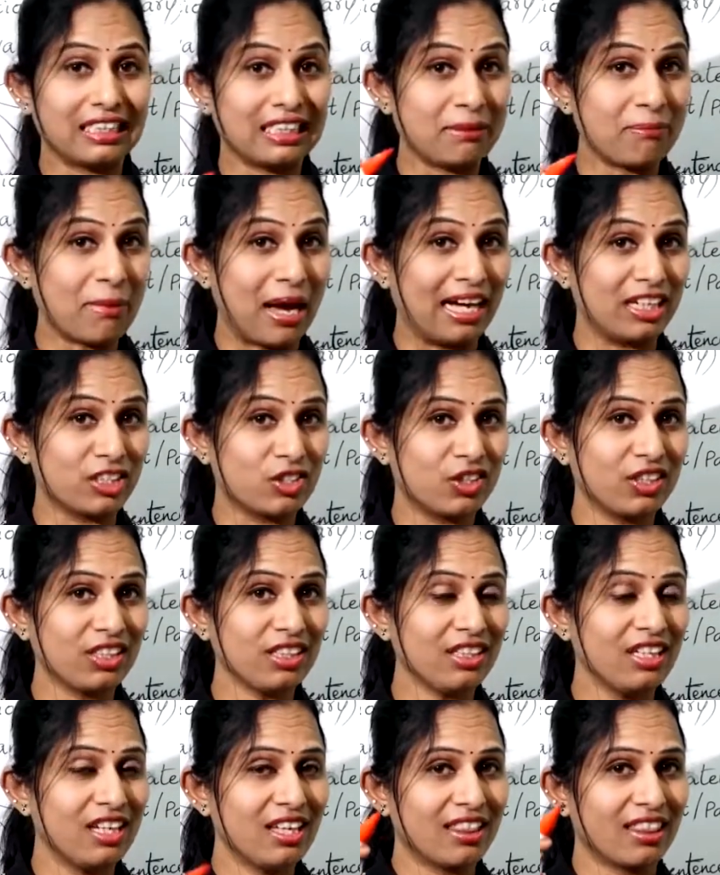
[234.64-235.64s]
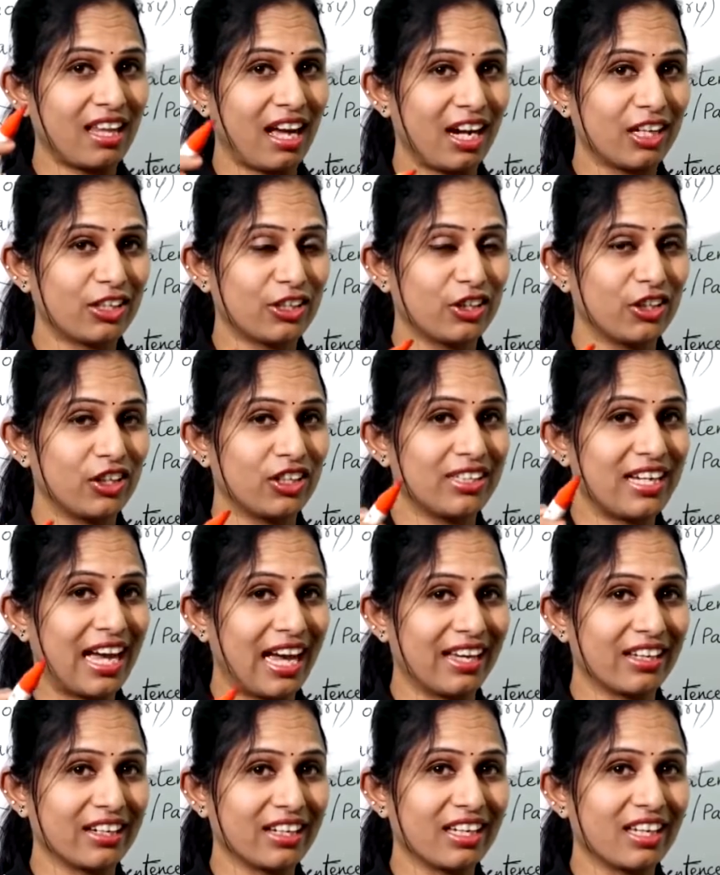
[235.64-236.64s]
Imagine that your
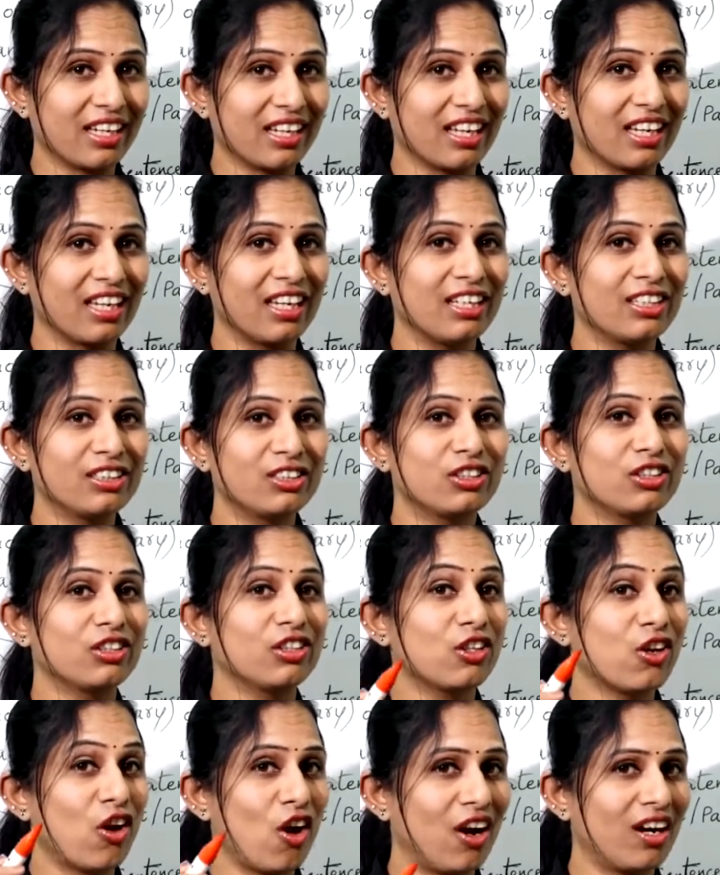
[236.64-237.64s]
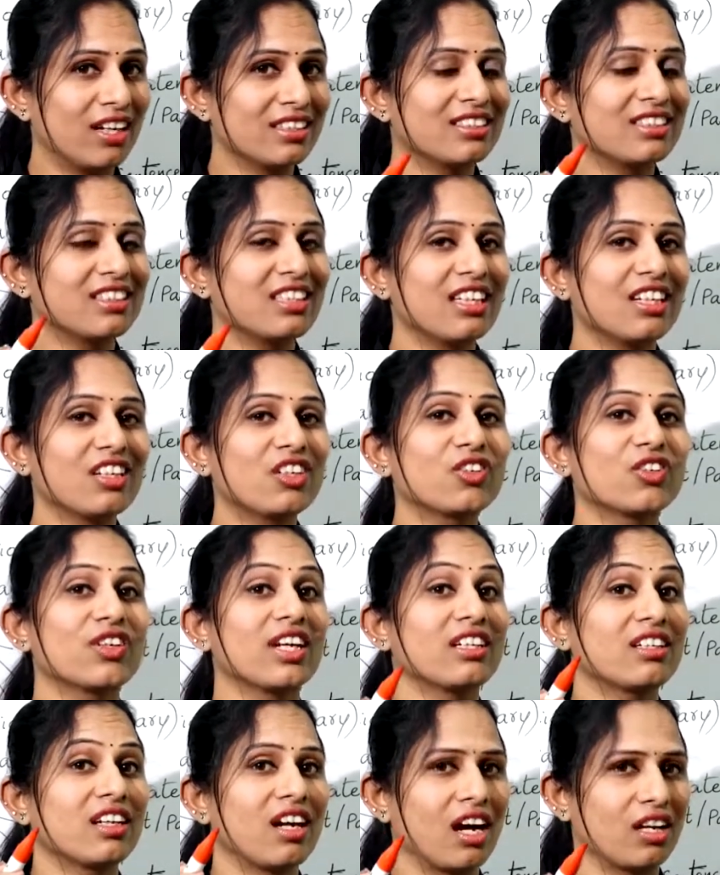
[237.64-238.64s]
diary is your
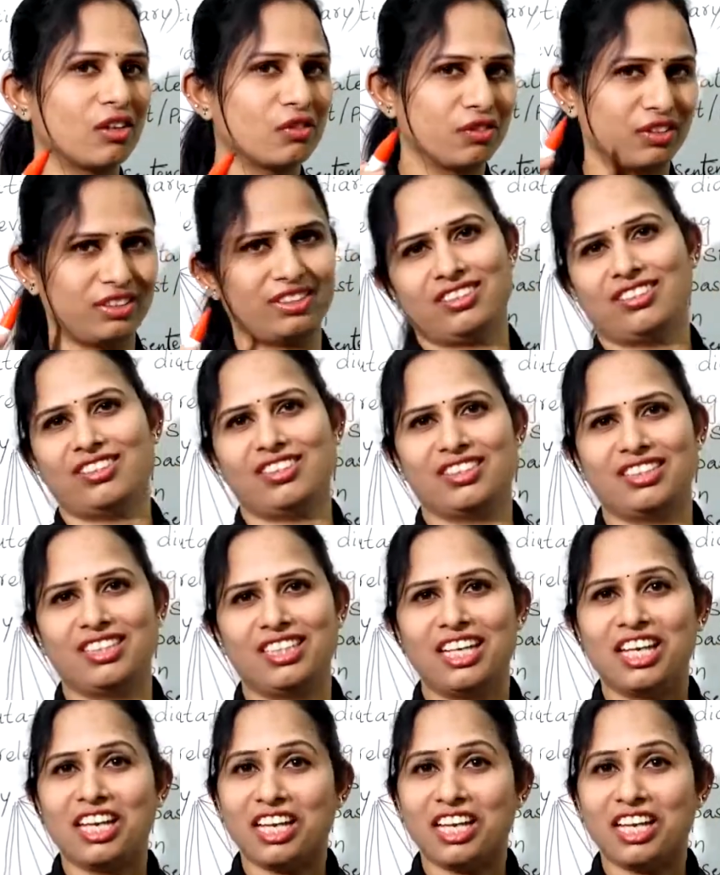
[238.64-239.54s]
secret confessor.